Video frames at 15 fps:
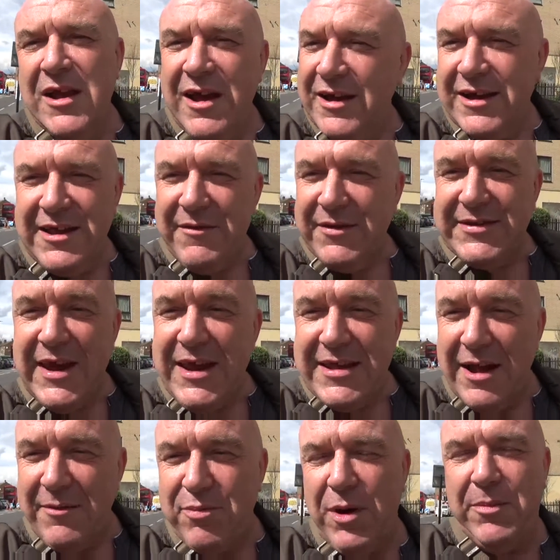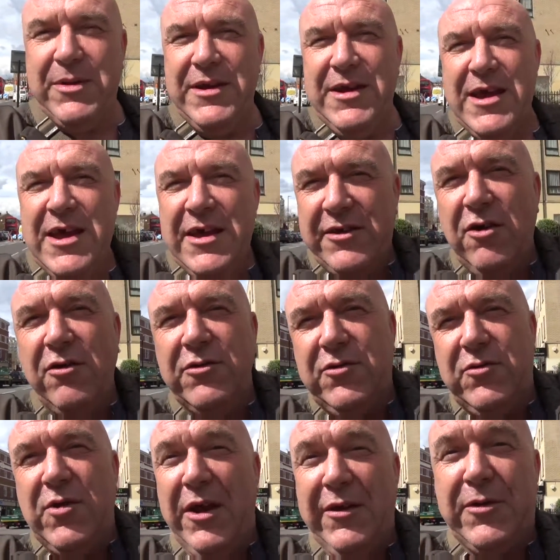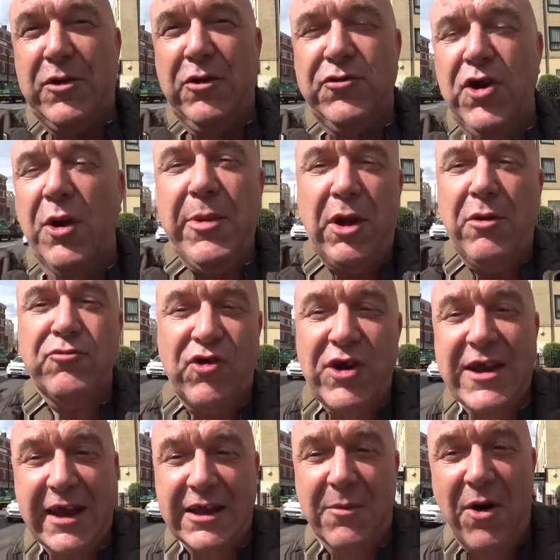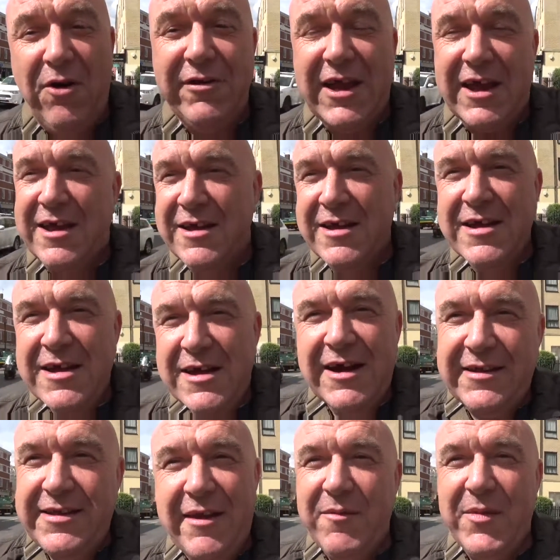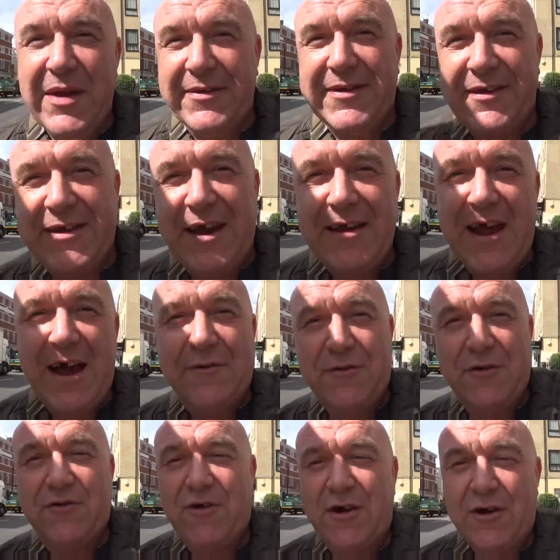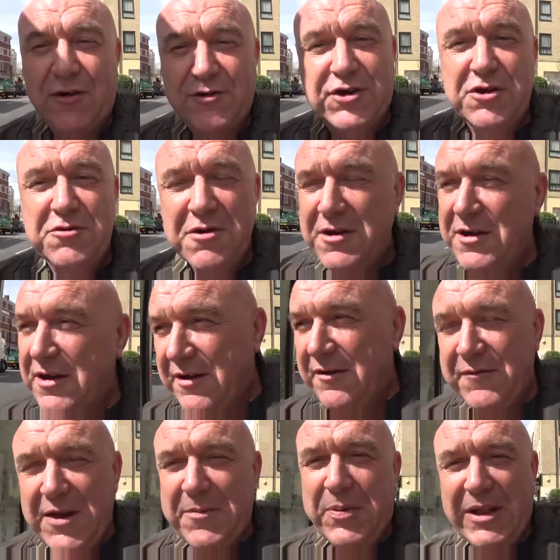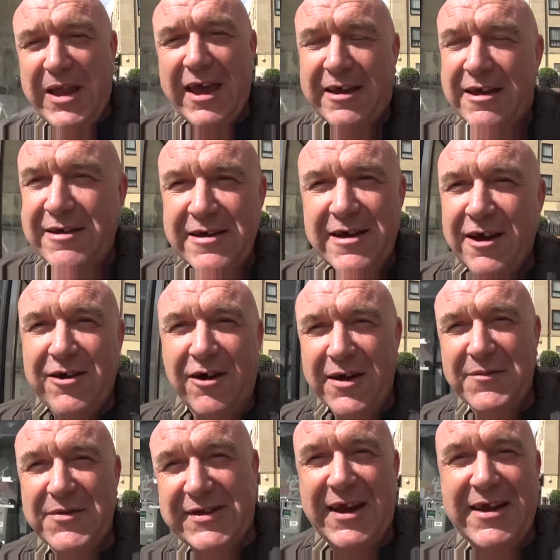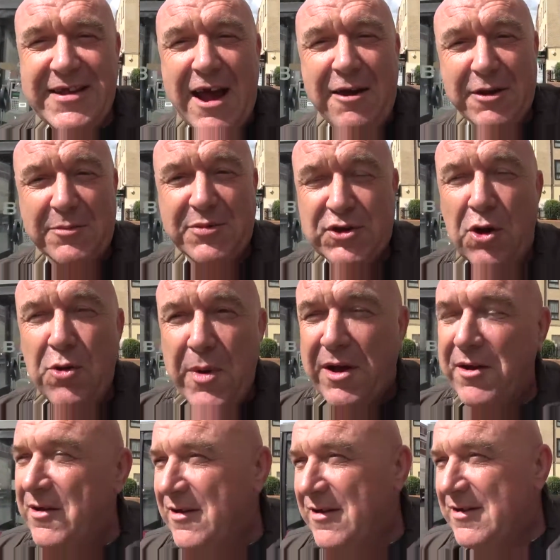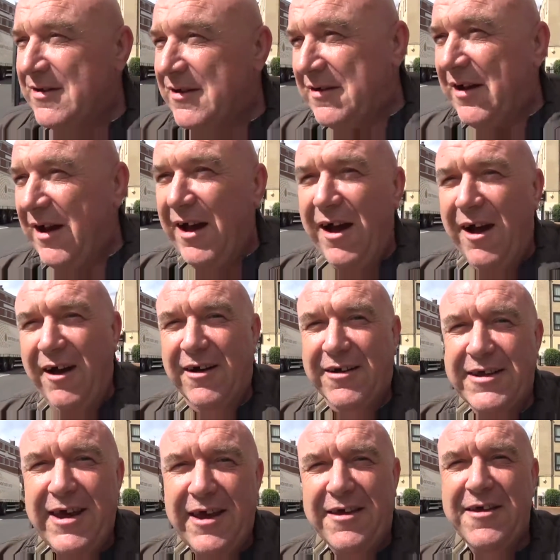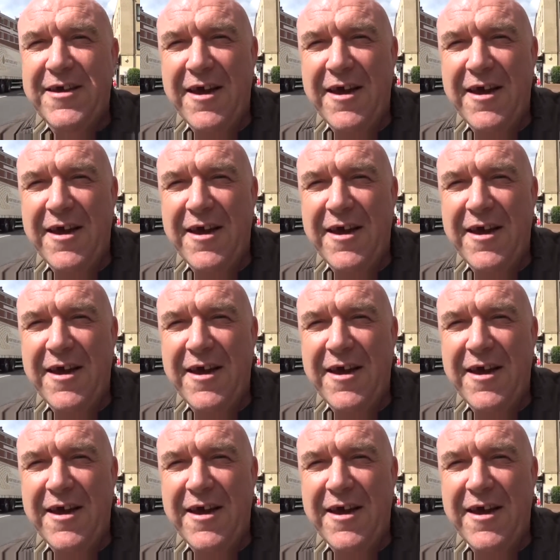Can never say that properly. Good, it's a good job I don't drink anymore, isn't it? I'd never be able to say that after a drink or two. Flipping heck, I can't even say it now and I'm sober. Oh dear.